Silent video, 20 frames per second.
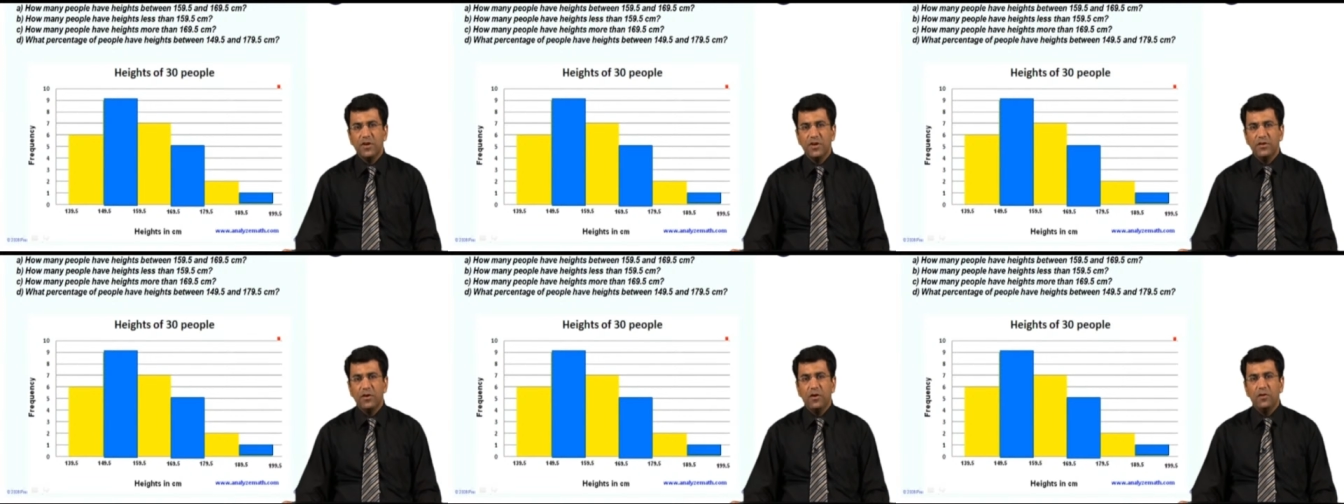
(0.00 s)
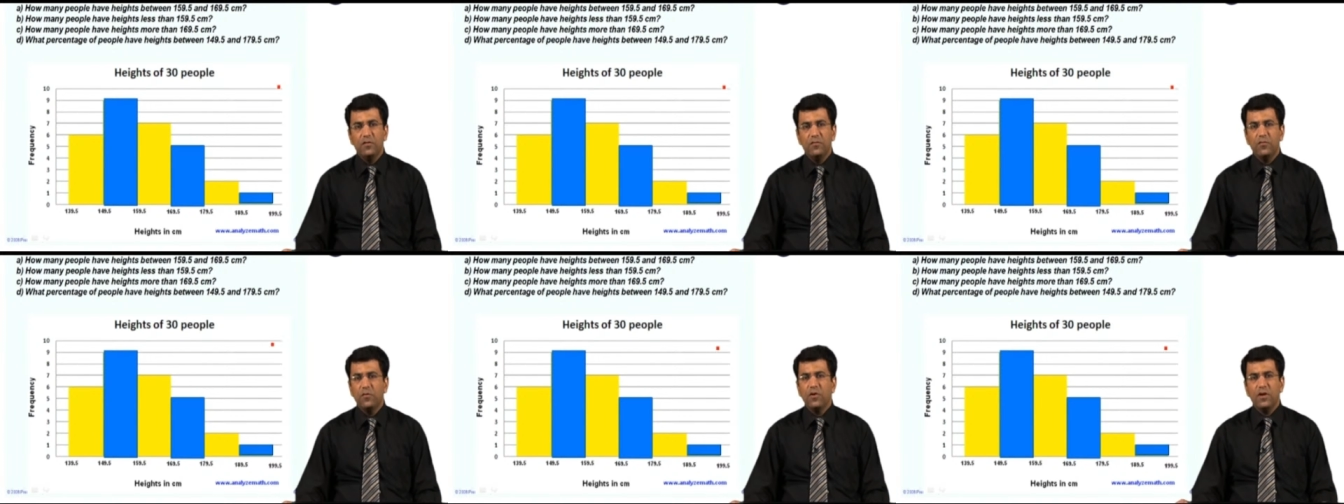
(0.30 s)
in
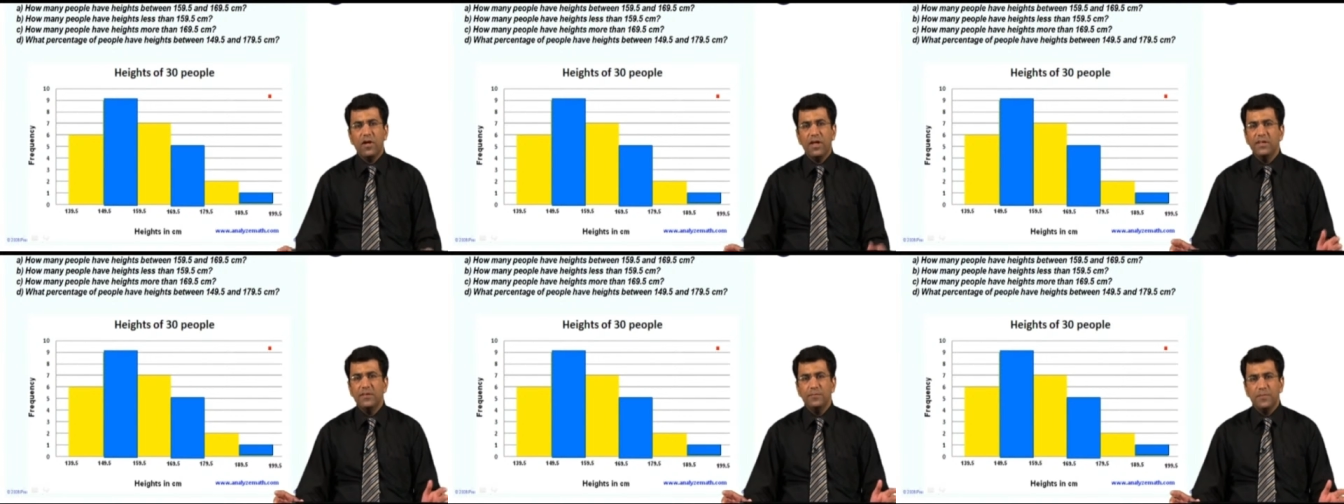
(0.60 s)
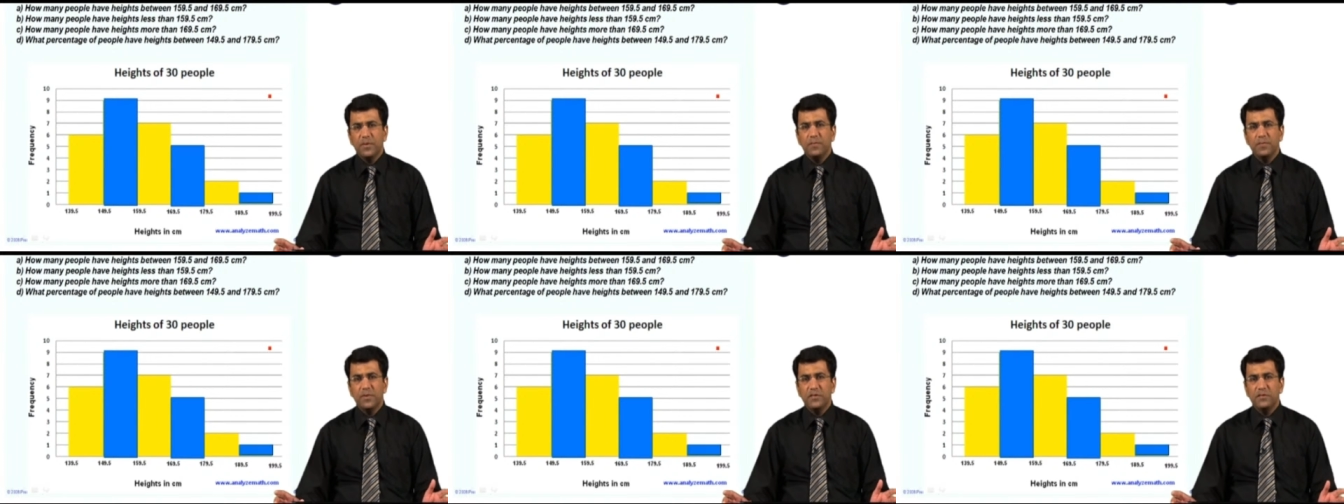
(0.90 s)
order for any
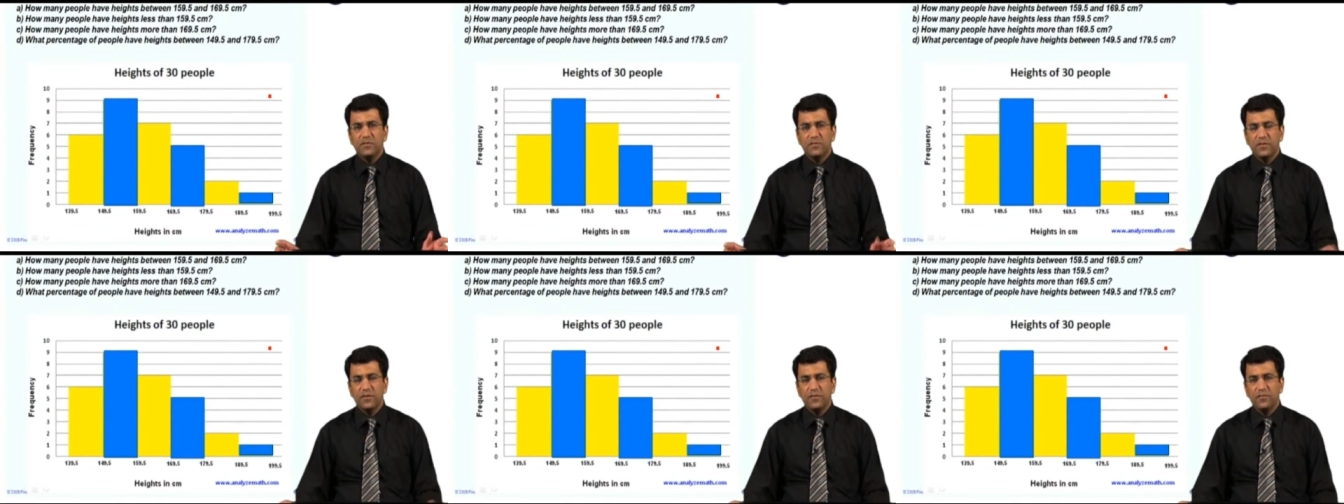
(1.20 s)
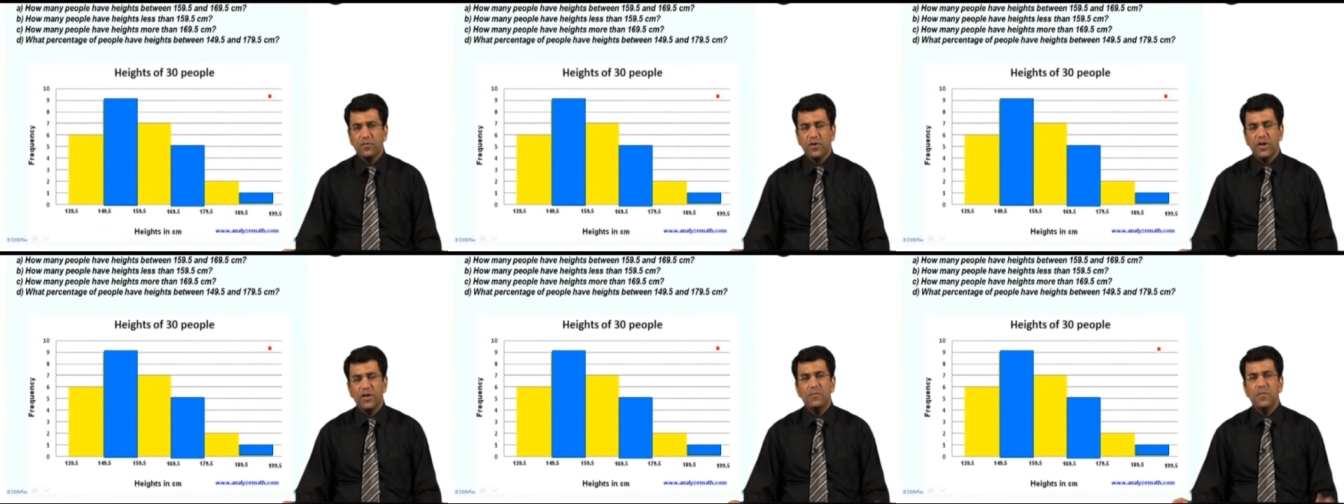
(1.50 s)
purpose,
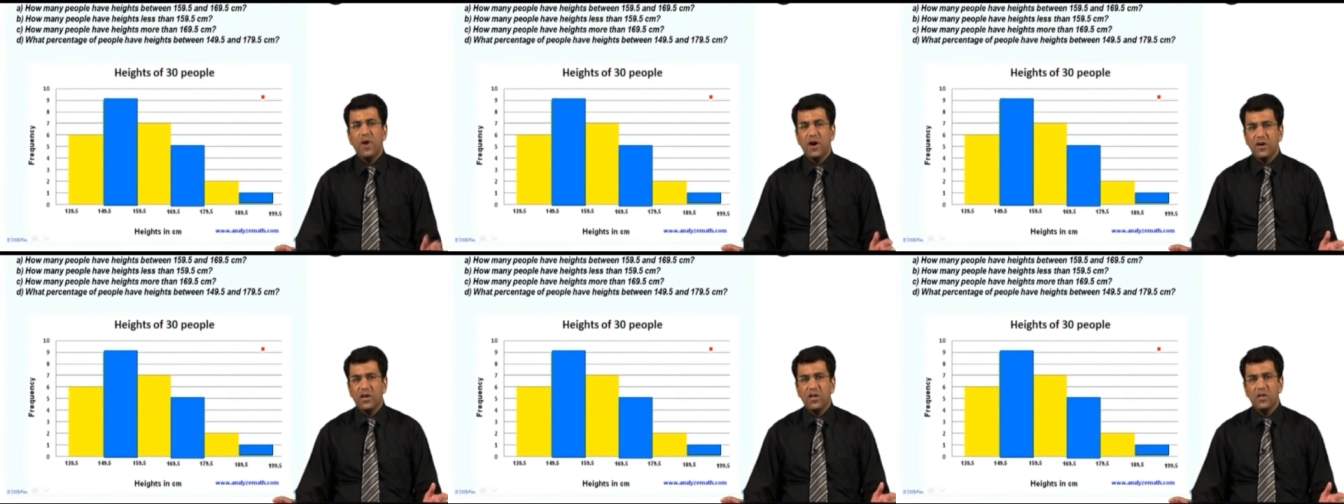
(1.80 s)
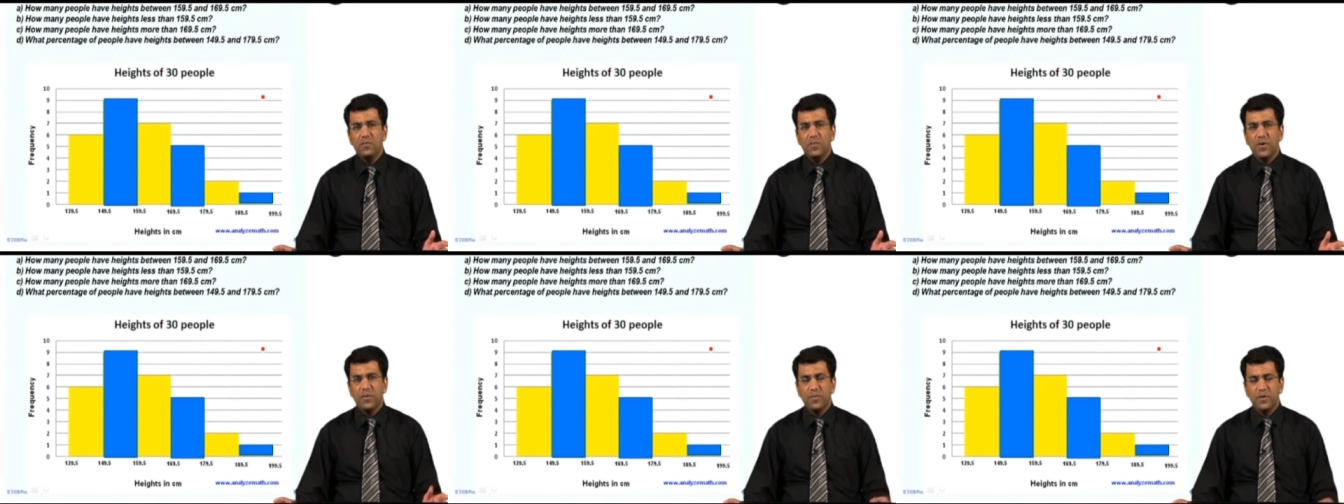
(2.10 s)
for any
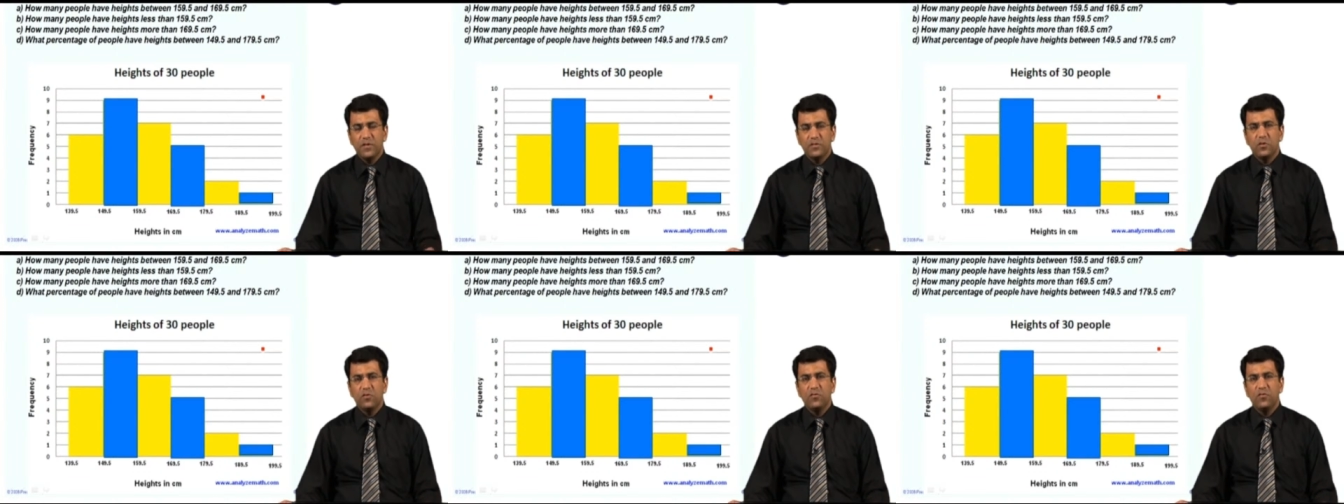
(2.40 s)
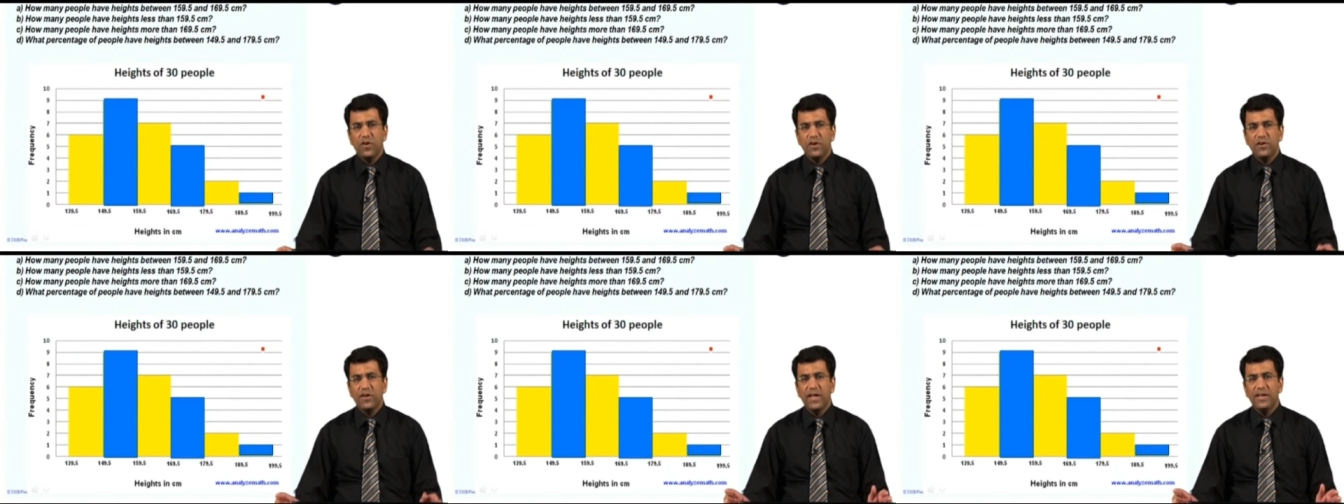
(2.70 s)
marketing purpose or
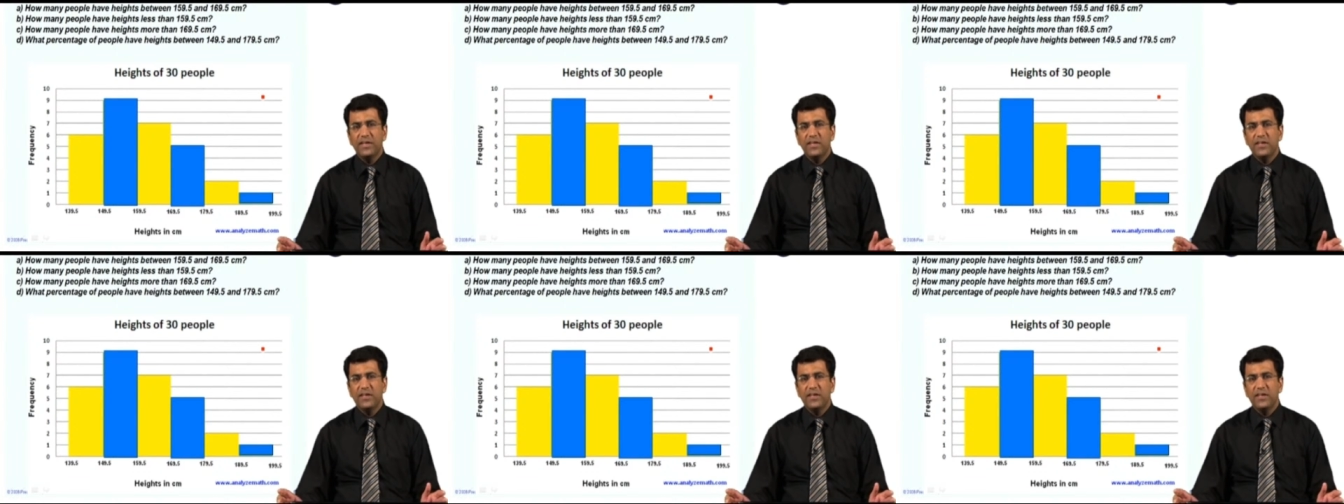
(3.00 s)
for